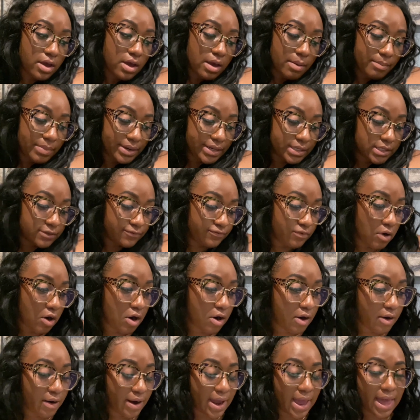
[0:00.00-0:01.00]
But as
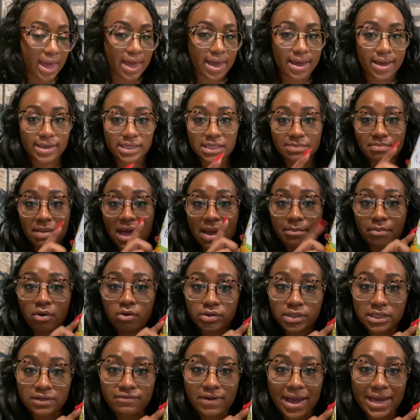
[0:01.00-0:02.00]
far as my
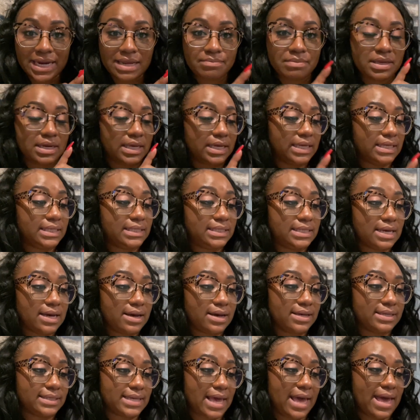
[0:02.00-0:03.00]
multivitamin, it
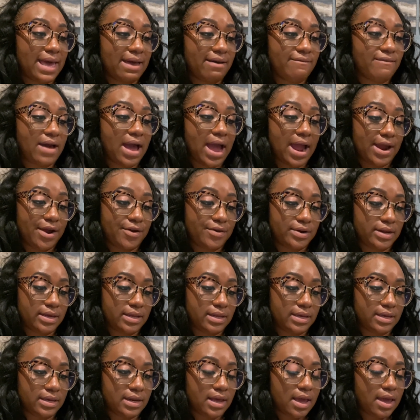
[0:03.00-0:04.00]
does have iron in
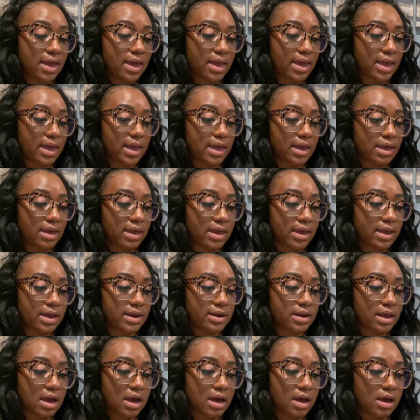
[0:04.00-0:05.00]
it,
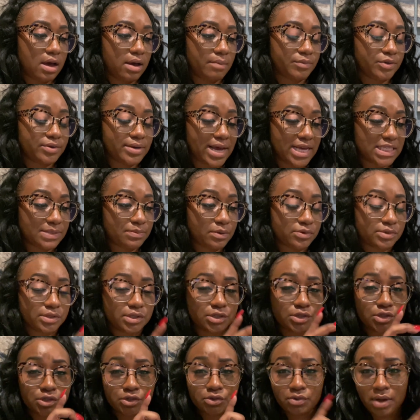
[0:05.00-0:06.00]
and you're not supposed to
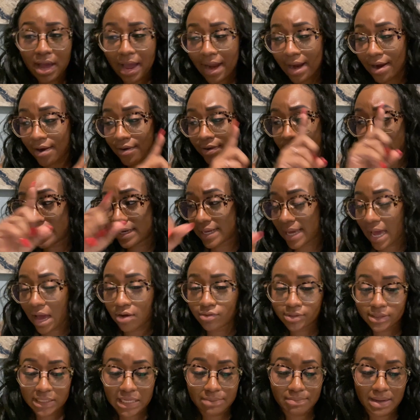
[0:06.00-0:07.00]
do iron and
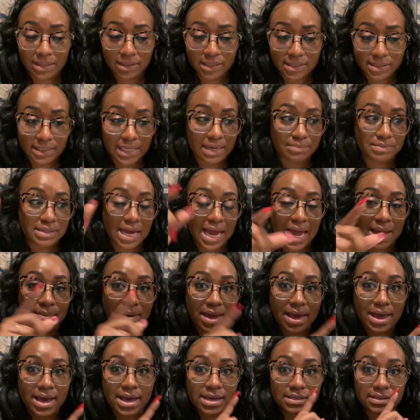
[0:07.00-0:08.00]
calcium at the same time,
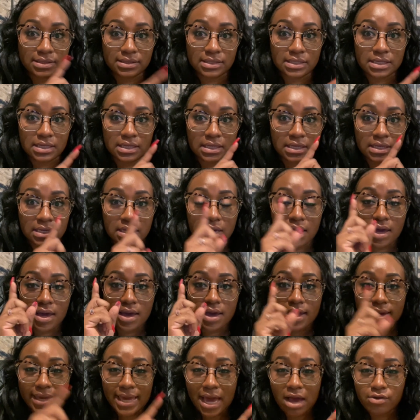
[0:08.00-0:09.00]
as the
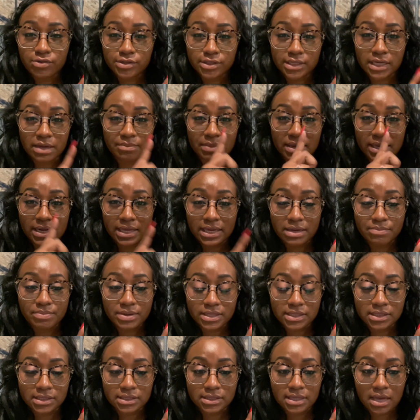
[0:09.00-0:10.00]
calcium
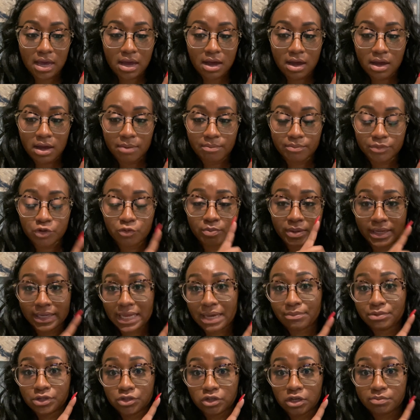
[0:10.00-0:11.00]
inhibits you being
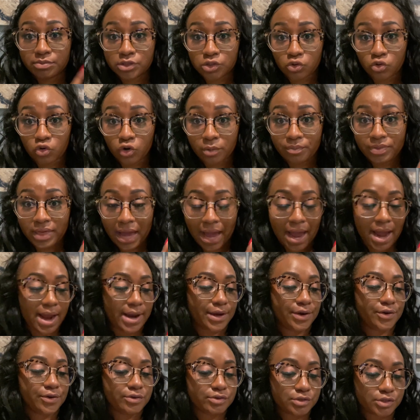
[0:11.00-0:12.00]
able to absorb the
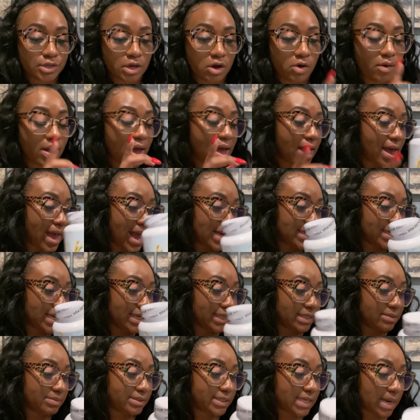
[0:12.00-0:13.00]
iron. So I take
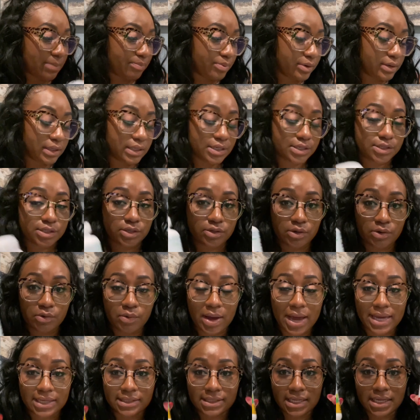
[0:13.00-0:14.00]
them separately. So
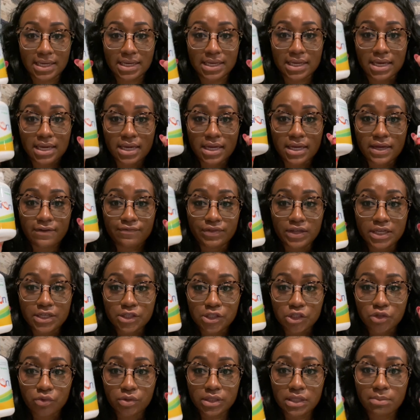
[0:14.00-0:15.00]
I take these
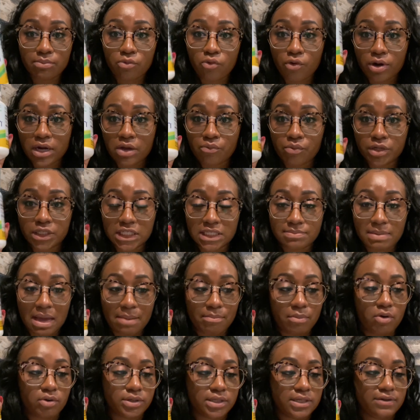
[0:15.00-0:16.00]
2 in the morning, which is my
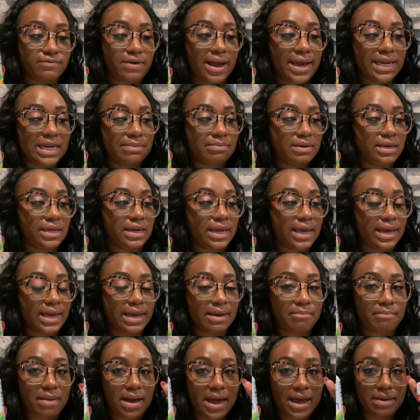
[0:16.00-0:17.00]
multivitamin
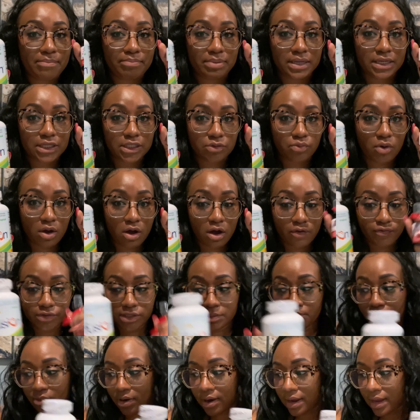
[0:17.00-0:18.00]
and my B12
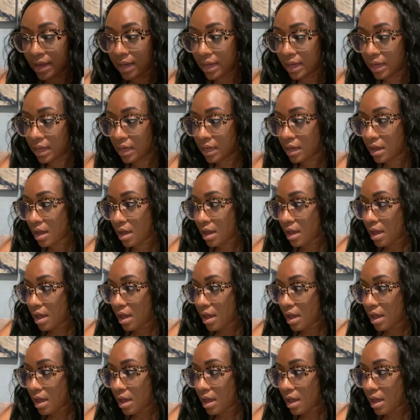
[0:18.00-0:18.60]
spray.